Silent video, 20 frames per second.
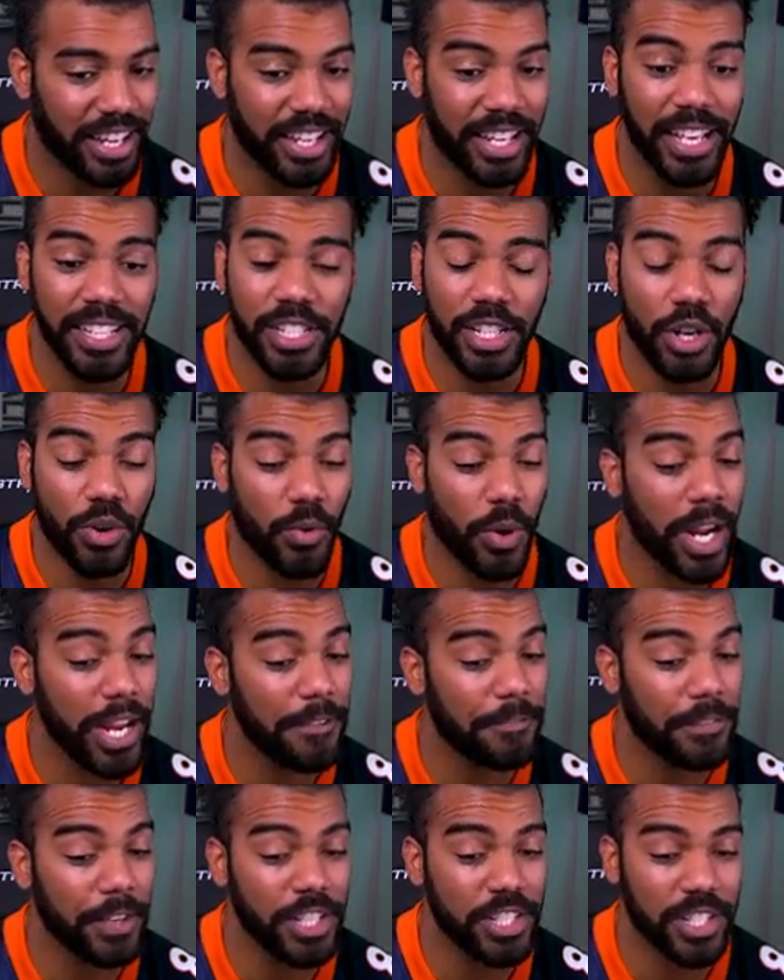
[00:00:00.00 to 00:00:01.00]
He has
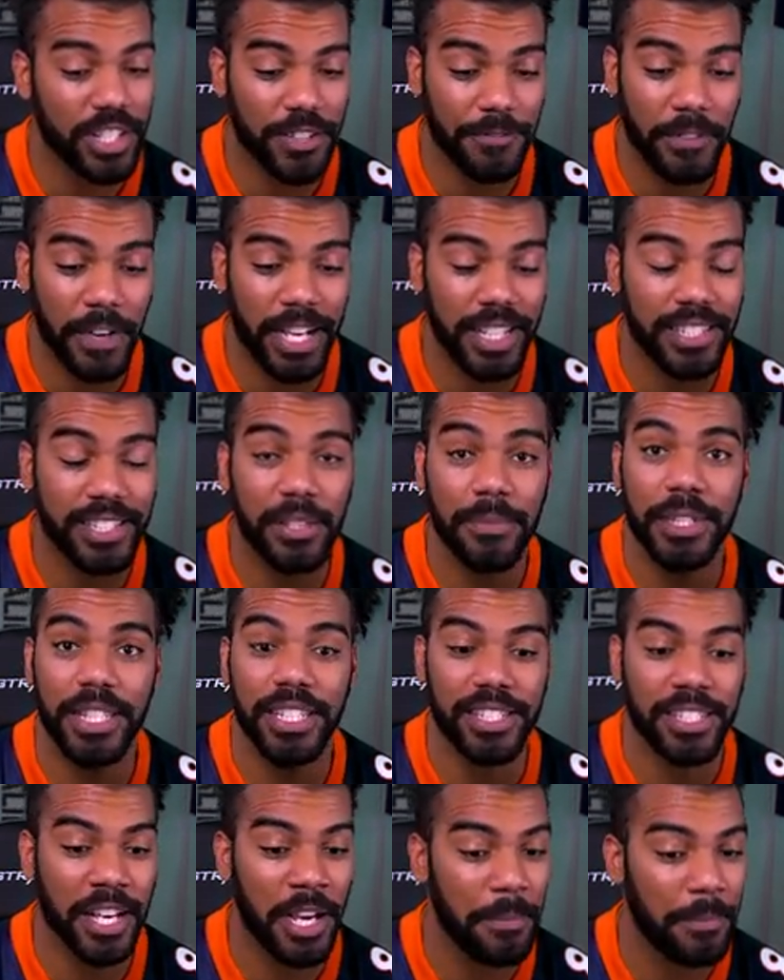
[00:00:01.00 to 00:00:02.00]
great vision to find some of
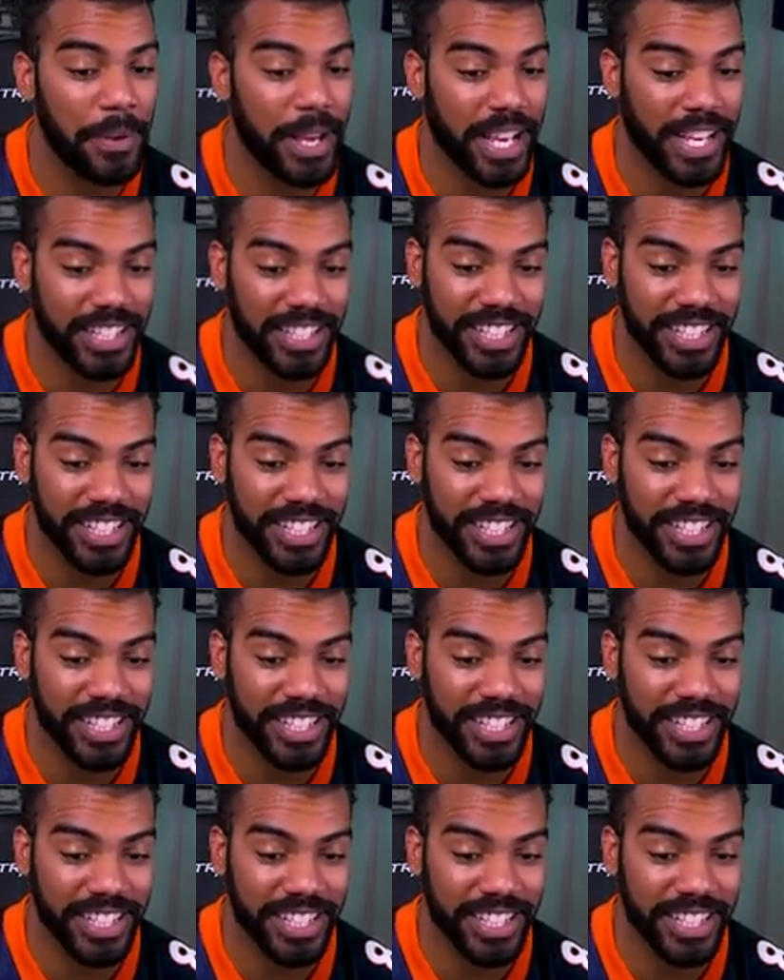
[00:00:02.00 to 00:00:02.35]
these cutback